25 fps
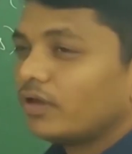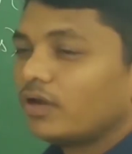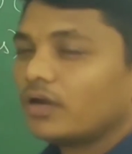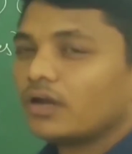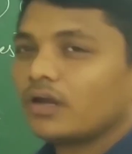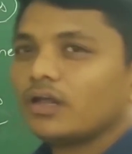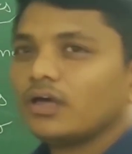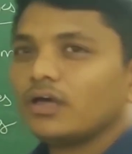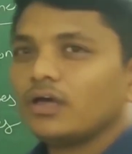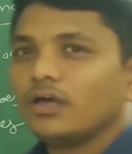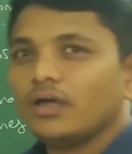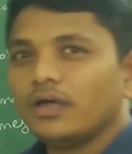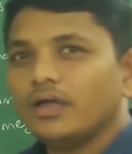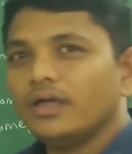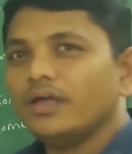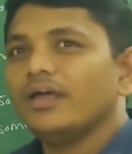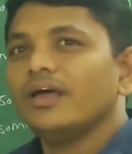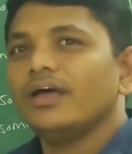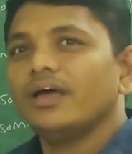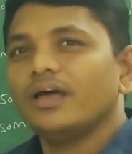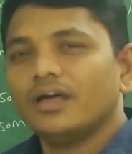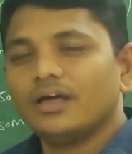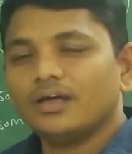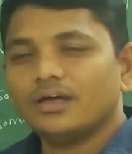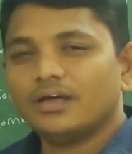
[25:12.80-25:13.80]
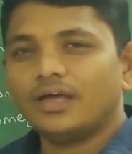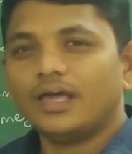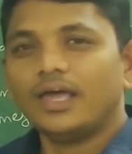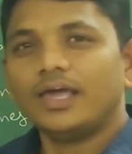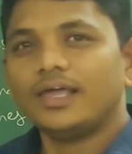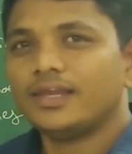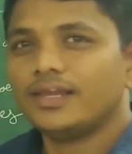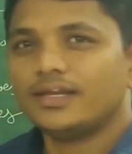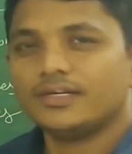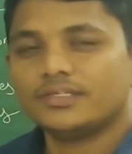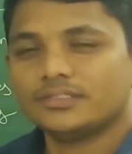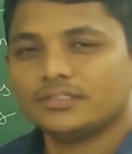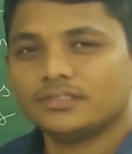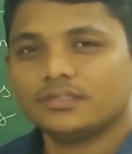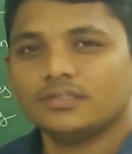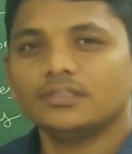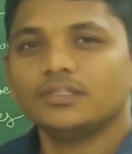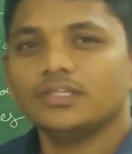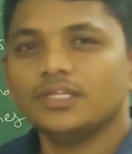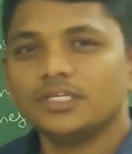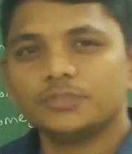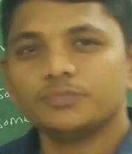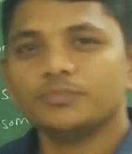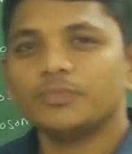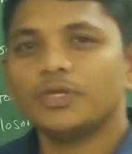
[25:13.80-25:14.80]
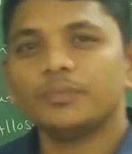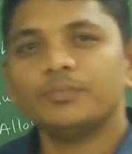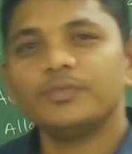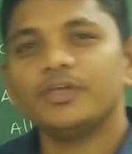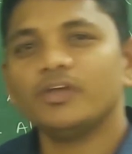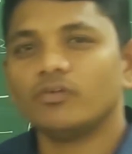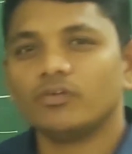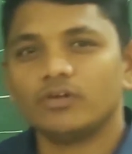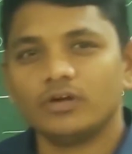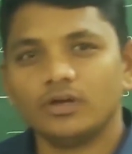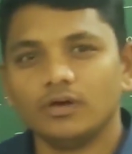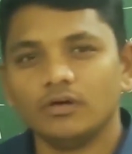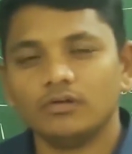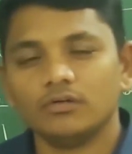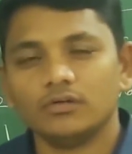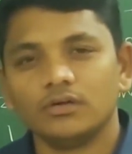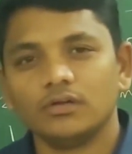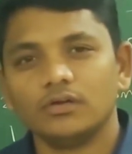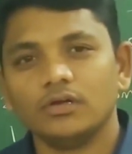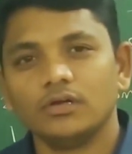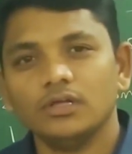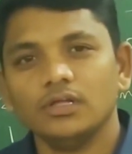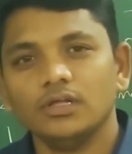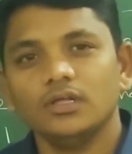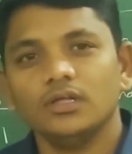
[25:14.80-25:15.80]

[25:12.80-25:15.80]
for alleles? This may be a doubt.